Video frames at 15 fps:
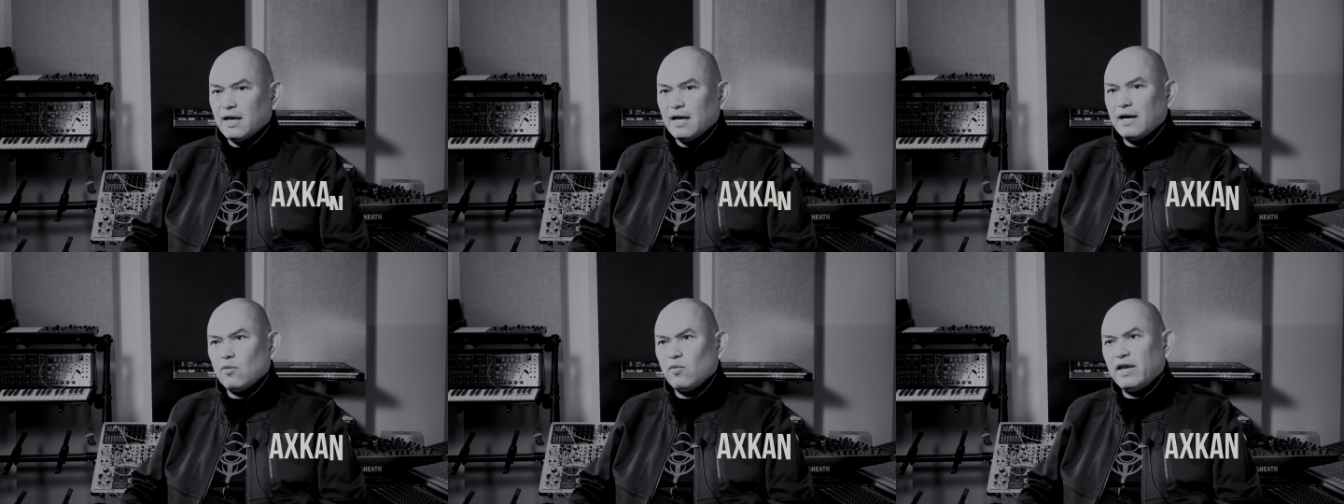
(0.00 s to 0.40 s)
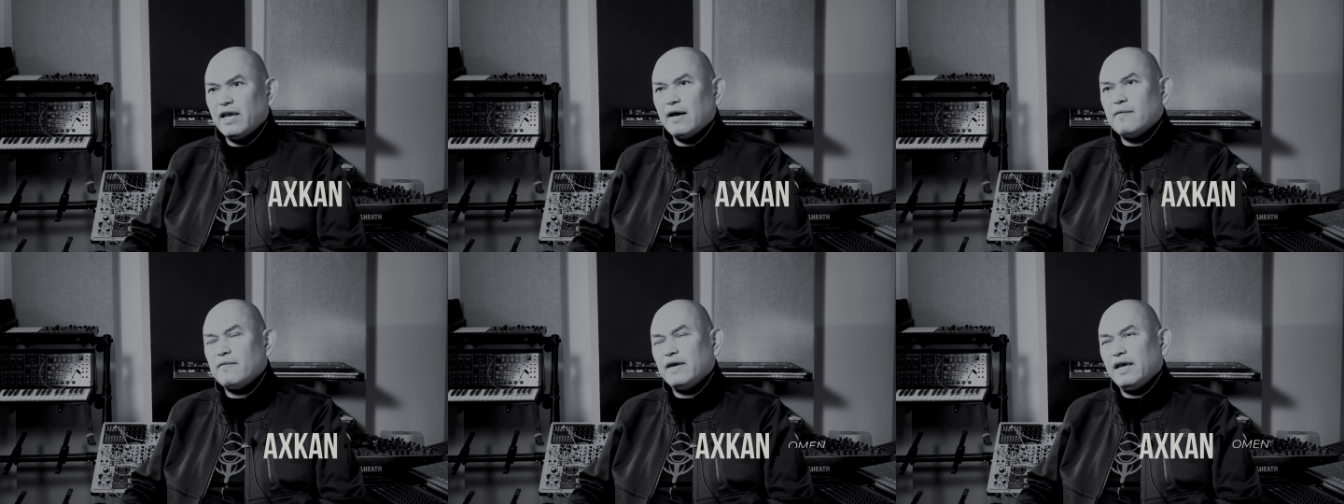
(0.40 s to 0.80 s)
Uh, we
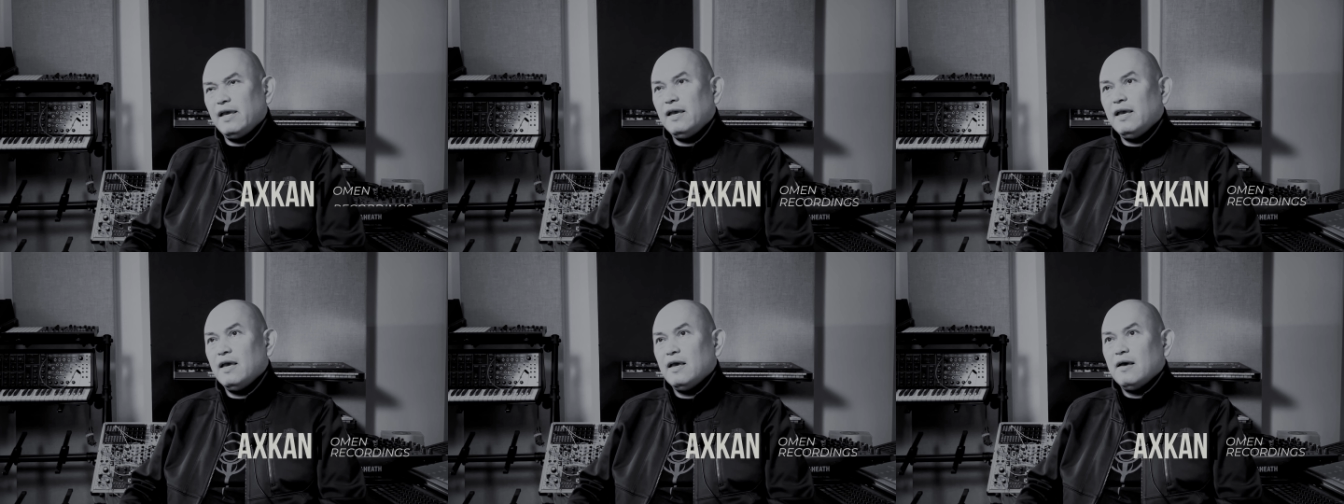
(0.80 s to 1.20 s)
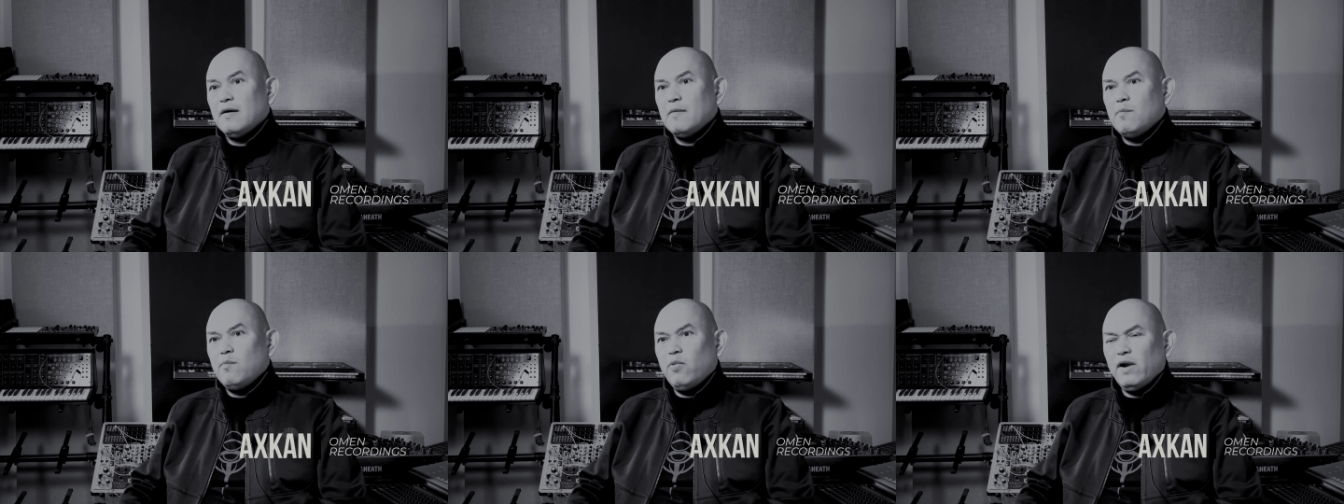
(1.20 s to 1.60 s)
have a
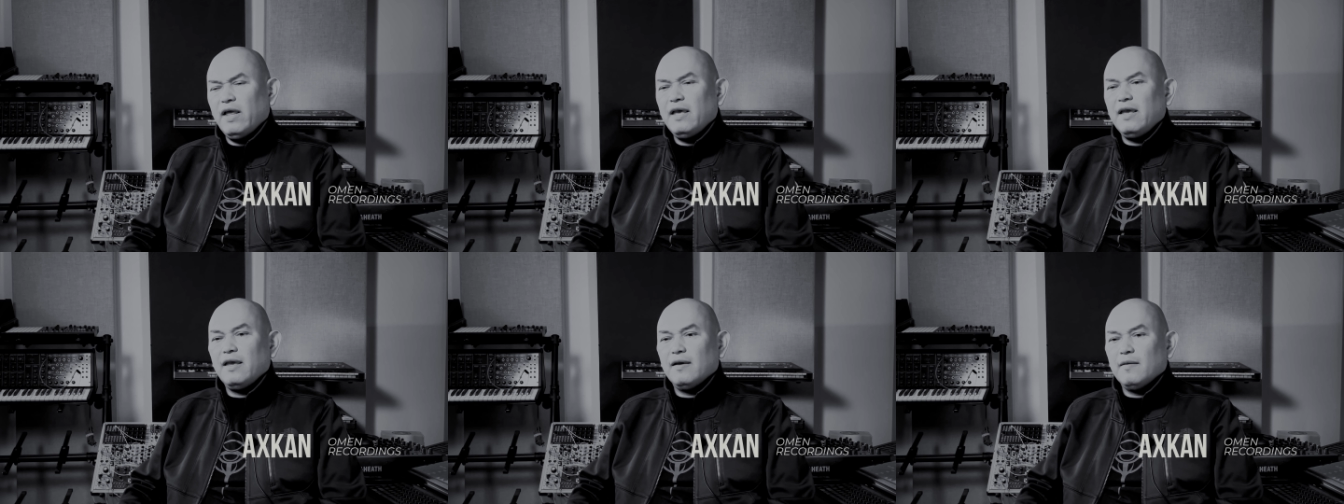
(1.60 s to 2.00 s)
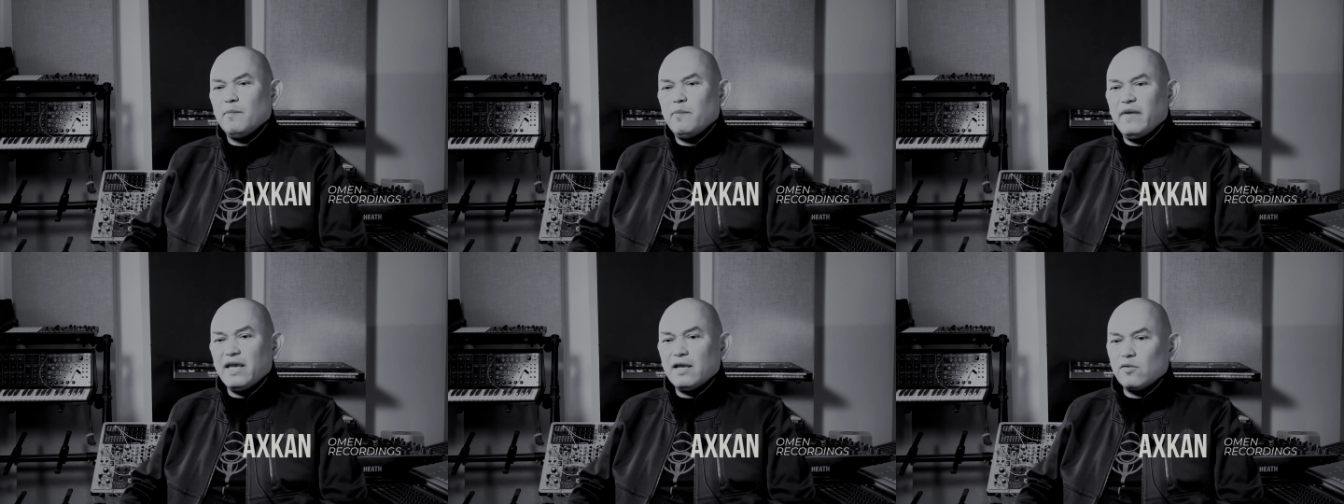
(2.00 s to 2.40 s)
pretty
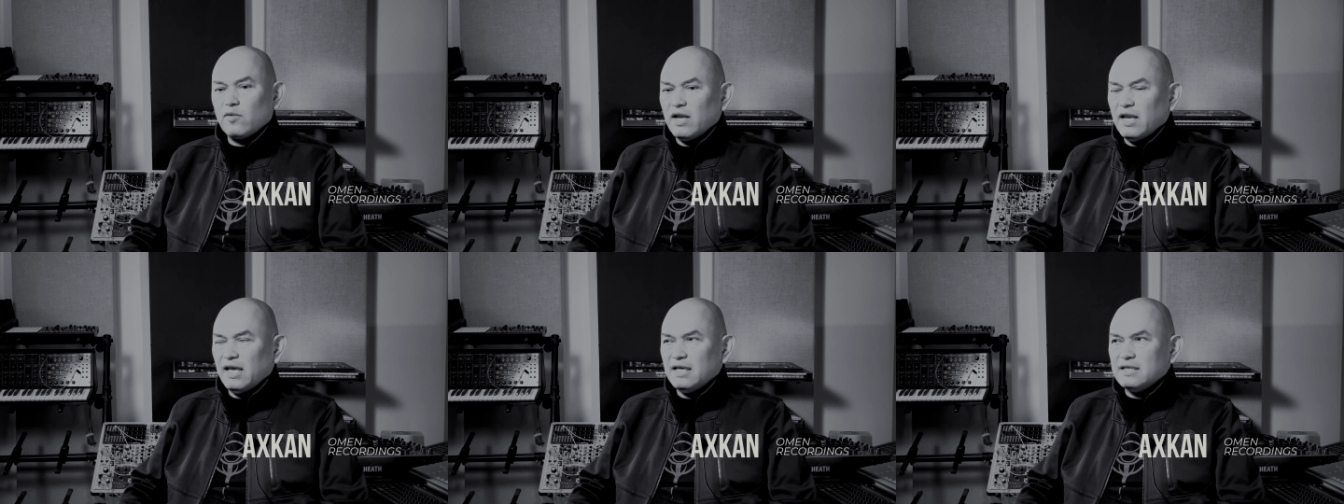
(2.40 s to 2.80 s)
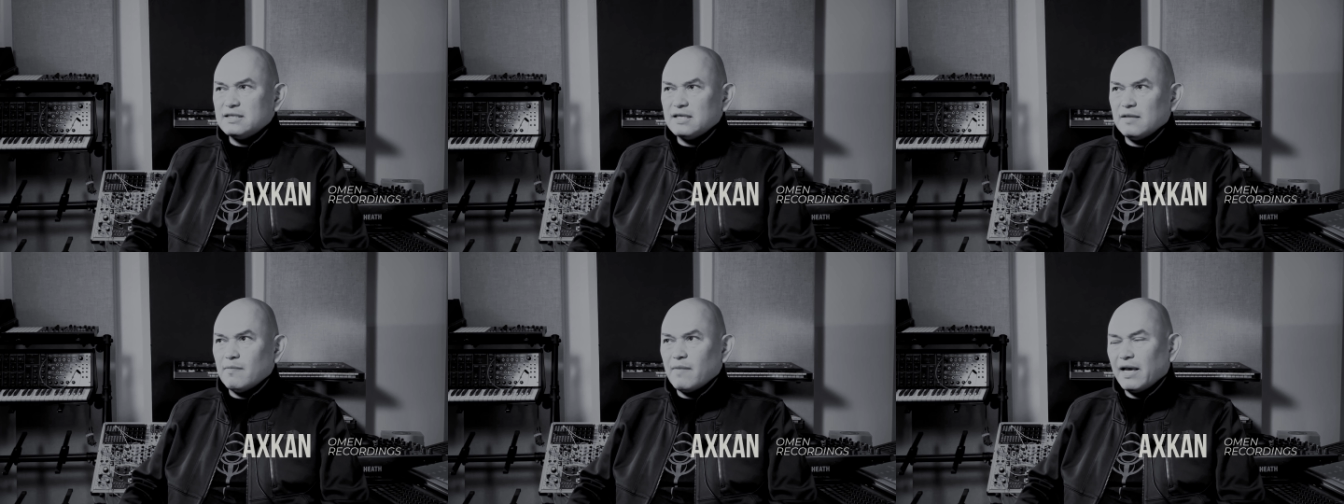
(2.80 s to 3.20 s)
big release
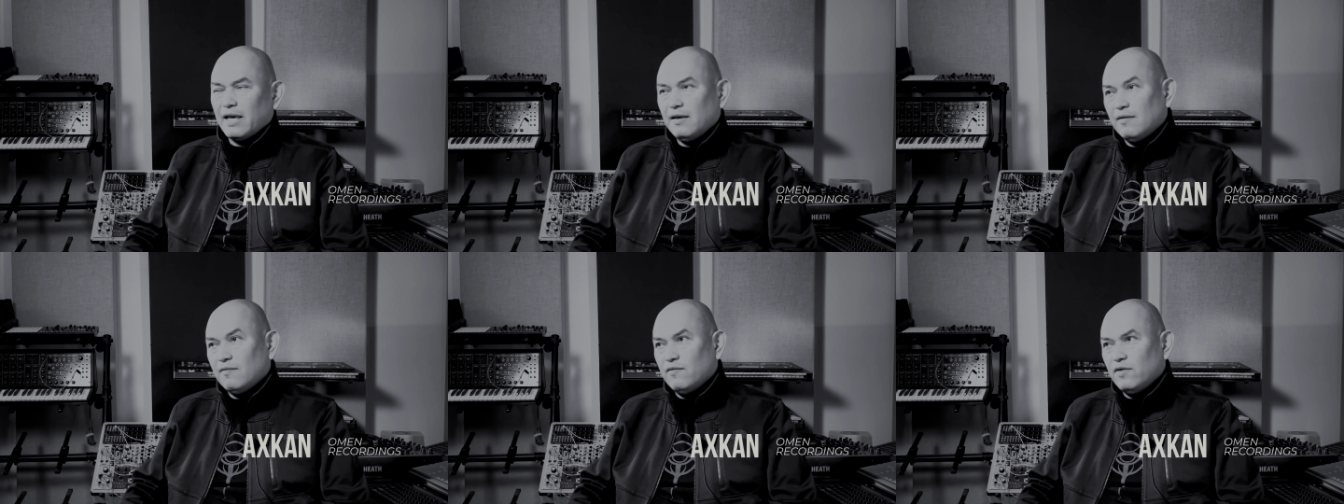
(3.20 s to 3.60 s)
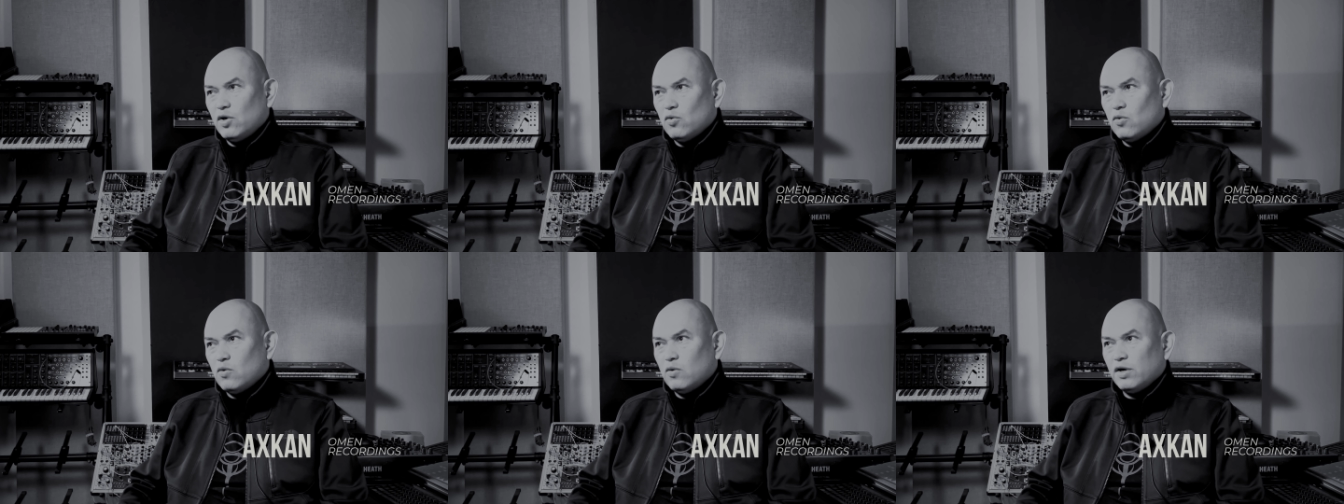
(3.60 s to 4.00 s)
in my view.